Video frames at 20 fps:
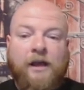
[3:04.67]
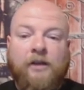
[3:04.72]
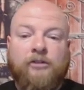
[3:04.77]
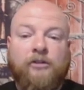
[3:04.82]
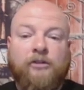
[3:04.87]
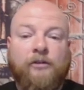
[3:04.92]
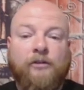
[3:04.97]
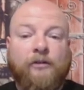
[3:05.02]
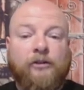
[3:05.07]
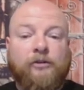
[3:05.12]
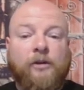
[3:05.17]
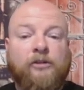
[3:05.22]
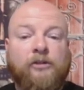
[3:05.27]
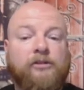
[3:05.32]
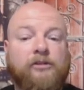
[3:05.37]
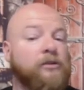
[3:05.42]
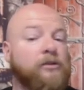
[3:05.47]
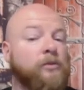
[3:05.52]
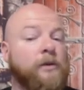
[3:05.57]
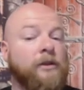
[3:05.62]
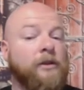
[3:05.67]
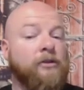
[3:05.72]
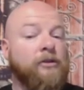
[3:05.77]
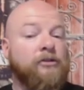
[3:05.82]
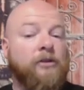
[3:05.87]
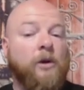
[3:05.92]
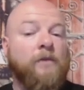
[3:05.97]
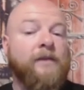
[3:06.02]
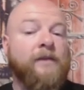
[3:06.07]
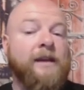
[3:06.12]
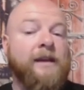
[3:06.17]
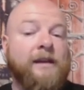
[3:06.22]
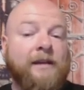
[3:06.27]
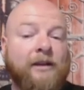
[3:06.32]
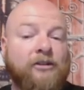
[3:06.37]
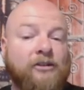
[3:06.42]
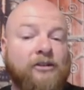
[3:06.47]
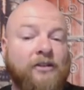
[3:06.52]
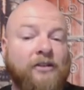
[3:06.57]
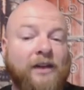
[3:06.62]
So the first question is, will the show have any
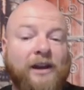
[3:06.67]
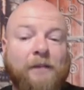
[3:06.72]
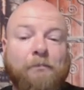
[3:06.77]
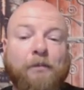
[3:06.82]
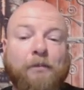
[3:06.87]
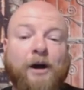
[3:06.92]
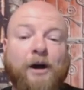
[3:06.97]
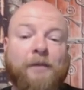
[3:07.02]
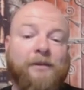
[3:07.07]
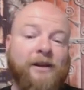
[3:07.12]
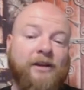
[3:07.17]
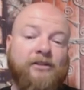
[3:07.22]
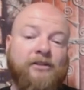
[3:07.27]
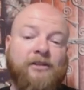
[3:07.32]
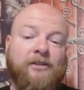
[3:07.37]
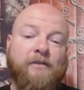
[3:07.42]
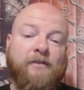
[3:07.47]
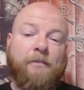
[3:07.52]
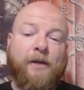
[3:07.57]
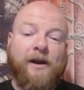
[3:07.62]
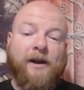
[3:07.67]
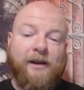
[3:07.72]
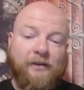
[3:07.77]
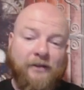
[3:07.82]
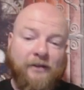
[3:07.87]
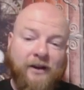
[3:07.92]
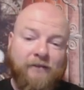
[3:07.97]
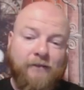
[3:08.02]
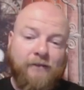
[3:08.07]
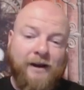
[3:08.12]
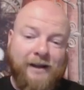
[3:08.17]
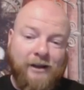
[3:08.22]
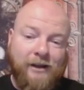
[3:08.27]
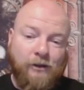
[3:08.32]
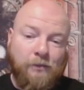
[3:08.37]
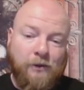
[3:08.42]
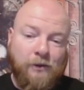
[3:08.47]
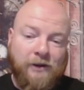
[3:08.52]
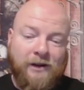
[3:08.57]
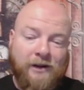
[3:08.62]
connection to that abomination of a pilot that Red
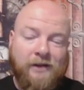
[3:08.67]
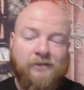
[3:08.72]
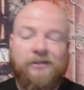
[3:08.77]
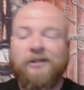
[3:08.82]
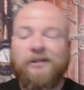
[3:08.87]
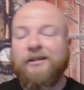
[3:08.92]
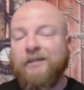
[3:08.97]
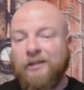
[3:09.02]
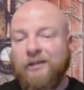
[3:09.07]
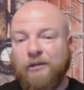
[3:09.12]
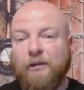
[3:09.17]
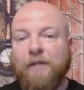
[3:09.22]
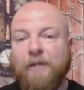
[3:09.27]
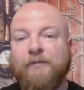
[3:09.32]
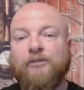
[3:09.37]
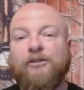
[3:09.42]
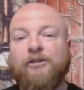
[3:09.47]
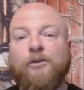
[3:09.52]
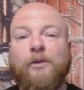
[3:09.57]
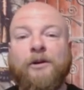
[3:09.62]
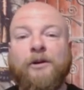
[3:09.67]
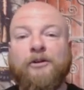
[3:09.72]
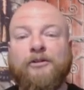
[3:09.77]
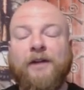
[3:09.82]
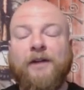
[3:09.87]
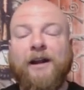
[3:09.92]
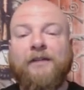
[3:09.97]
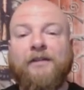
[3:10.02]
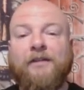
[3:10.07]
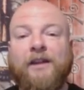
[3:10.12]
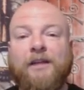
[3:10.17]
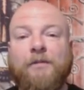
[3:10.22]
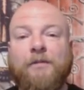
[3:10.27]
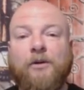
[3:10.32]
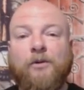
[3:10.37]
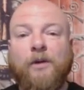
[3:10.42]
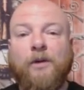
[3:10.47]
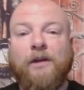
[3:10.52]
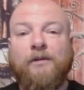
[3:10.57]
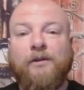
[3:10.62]
Eagle put out, the referencing Winter Dragon that came
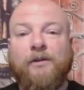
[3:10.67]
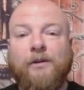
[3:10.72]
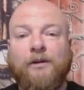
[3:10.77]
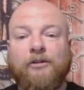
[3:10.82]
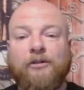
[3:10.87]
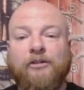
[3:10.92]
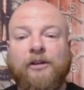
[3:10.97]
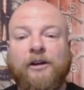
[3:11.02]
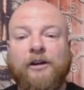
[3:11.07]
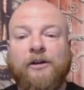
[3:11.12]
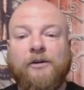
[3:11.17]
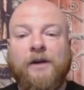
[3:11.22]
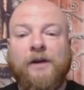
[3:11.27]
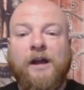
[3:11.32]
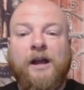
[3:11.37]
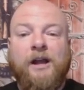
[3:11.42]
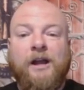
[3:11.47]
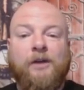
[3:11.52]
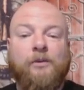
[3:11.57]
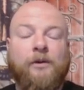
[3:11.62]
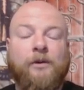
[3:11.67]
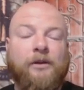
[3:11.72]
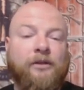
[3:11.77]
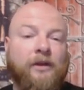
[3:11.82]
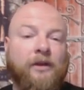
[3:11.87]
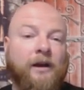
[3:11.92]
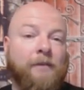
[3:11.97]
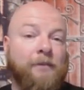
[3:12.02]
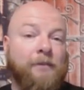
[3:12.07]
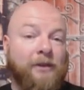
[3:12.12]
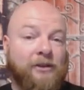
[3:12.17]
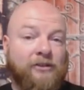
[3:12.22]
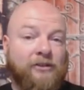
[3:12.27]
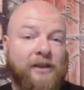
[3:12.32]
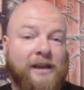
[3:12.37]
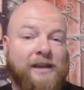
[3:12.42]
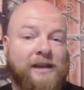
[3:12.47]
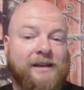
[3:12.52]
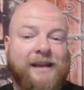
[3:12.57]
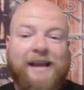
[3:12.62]
out quite a few years ago with uh, Billy
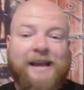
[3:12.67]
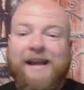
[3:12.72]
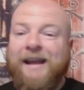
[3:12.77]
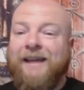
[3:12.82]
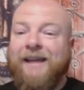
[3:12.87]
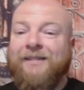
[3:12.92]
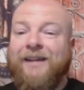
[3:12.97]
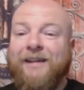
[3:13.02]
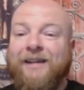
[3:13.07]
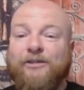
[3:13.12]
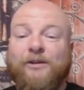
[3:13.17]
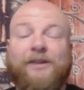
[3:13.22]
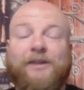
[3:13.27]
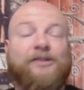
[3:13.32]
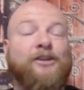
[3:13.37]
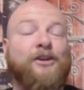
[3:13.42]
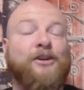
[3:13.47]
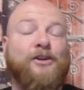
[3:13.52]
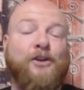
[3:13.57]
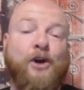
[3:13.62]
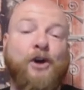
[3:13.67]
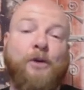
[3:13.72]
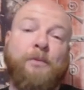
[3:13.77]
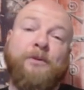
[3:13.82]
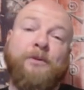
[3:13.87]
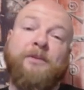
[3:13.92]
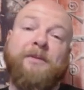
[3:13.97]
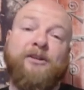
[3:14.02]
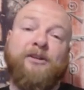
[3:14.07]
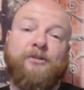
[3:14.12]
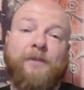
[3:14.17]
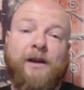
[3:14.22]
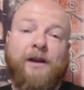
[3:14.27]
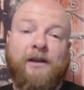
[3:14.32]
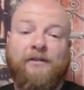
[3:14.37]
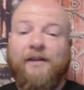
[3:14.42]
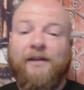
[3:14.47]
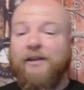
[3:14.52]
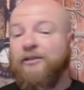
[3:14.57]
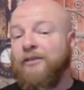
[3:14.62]
Zane? And the answer is nope, with a big
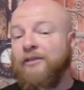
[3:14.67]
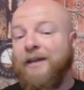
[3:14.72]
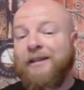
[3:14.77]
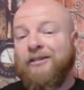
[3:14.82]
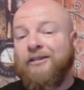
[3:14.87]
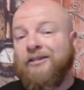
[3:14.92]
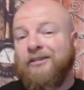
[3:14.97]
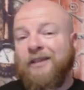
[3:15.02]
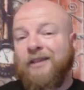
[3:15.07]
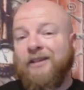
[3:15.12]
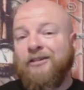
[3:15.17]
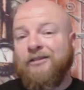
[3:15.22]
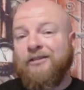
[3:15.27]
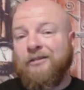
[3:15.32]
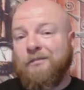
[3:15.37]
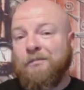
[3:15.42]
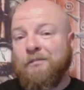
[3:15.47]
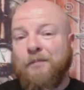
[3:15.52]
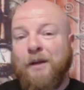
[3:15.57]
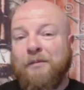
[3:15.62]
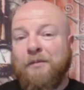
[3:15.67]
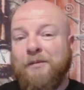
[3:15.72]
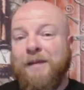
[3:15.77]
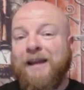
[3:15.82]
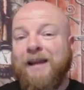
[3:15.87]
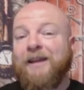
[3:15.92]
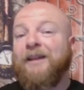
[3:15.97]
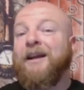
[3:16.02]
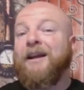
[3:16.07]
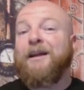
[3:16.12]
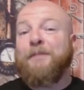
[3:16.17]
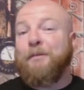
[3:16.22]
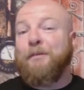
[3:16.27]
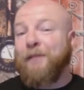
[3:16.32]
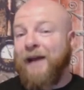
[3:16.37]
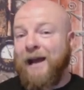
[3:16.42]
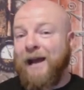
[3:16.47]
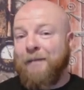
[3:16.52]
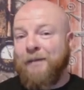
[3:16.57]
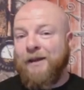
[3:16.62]
smiley face. So that's that's probably making a lot of
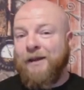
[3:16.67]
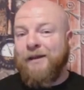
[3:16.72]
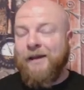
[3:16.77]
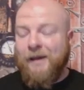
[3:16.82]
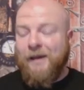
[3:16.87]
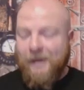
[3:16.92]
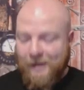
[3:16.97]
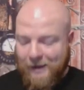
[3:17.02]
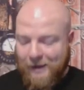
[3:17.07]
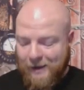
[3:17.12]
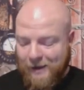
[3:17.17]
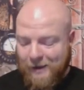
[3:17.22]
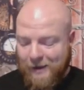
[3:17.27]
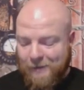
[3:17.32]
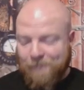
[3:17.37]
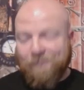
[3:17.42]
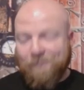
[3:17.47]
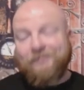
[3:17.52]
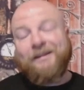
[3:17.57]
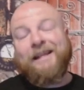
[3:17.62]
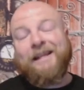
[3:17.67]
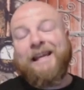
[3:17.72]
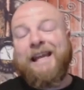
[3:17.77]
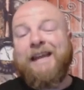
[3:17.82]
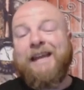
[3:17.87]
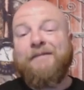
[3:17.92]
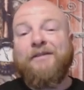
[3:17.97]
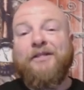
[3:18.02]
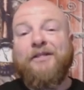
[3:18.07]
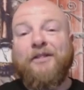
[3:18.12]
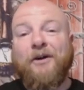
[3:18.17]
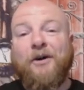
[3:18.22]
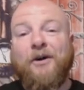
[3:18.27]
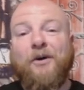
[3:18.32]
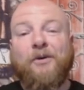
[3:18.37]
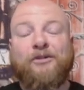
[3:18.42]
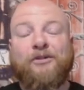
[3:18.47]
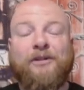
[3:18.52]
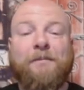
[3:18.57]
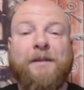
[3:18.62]
people happy, um, even
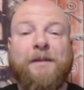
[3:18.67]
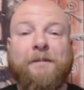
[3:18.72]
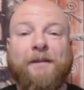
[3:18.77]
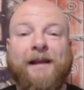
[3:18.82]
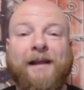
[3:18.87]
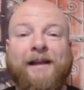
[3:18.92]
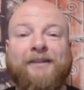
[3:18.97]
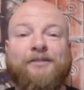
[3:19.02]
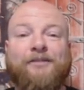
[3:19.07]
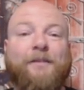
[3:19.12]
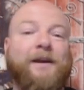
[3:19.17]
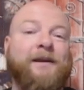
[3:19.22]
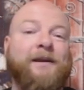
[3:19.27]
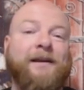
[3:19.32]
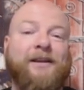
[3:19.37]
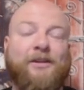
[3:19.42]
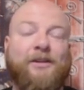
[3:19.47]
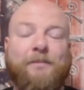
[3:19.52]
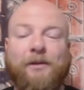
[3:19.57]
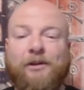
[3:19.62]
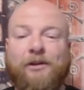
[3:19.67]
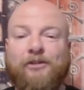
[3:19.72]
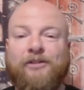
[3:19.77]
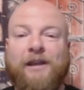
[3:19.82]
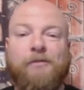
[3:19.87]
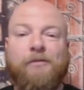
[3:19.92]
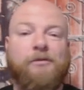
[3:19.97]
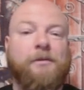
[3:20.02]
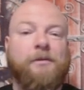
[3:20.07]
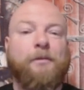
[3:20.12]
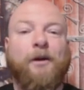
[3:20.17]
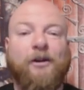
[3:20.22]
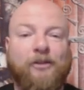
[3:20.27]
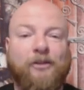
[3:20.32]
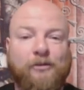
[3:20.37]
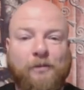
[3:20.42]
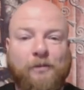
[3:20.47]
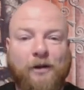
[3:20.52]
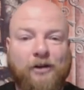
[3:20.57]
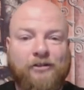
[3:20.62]
though some people had speculated that Billy Zane would be part of
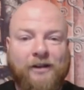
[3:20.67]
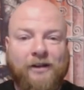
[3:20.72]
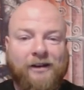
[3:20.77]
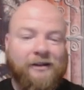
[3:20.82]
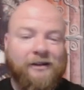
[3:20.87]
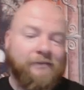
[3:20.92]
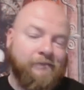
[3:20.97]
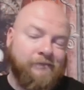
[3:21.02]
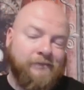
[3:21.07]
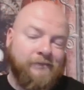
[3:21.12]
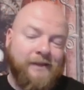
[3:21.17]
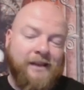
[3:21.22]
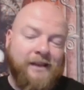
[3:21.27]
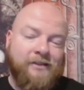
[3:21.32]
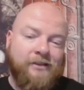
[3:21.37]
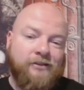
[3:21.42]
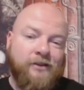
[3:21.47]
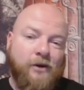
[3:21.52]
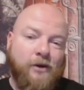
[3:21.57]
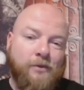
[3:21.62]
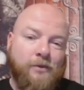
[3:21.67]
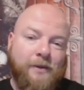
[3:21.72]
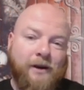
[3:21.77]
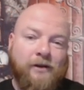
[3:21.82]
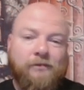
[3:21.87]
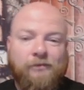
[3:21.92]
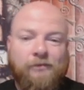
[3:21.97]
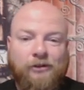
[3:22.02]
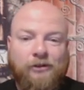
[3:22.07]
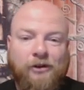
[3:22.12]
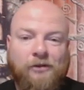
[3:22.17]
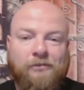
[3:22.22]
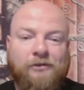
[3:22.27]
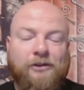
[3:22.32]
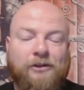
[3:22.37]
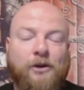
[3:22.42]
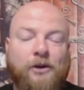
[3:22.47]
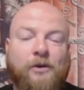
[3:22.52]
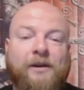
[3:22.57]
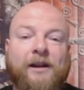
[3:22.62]
this project. He says nope here, so
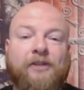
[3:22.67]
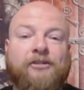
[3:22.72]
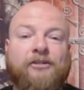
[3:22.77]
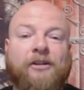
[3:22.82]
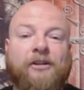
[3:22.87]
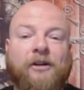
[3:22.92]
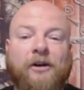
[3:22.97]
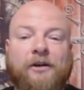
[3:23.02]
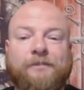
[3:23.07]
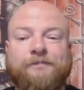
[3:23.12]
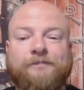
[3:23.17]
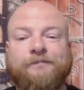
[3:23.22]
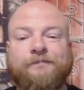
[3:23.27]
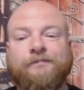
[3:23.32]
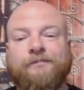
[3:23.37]
no connection at all.